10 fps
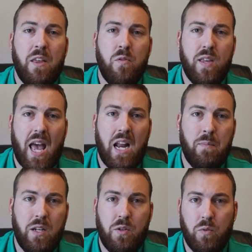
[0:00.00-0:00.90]
the
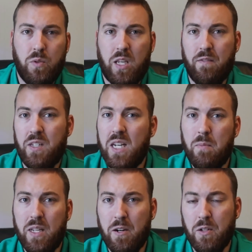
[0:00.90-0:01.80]
admin tools give
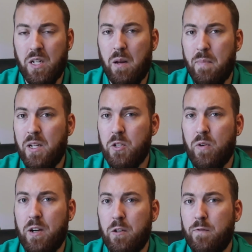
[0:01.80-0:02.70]
team leaders and
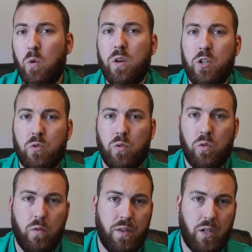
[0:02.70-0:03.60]
administrators full
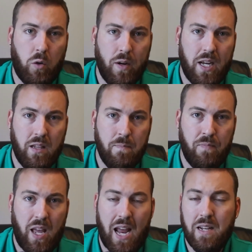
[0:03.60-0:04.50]
control over the curriculum
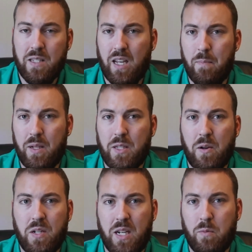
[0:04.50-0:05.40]
and assignments
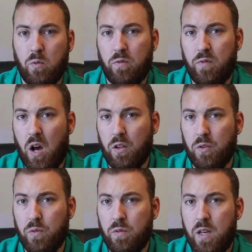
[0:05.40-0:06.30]
their teams will
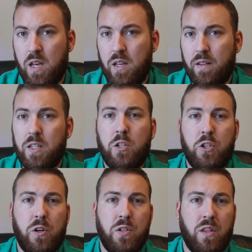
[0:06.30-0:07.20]
follow. This
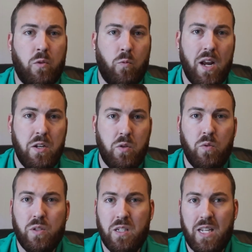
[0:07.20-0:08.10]
ensures that the right
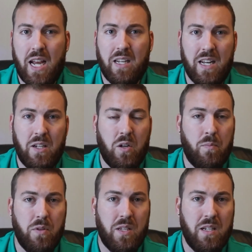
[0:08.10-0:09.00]
tools and techniques are
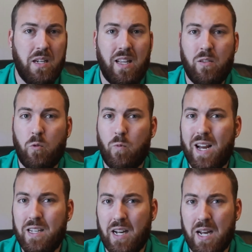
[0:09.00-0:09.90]
presented at the
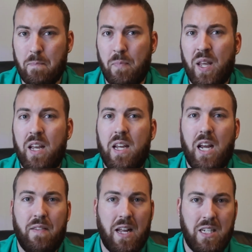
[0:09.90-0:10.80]
right time
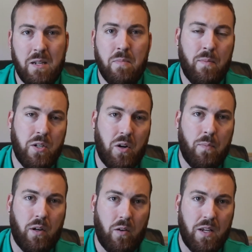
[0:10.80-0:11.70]
and that team members are
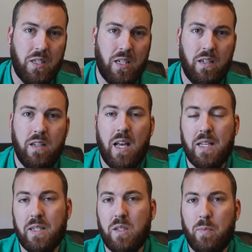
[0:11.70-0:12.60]
progressing
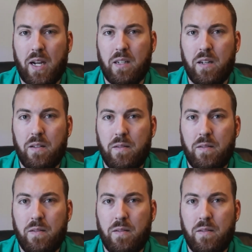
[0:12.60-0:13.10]
as expected.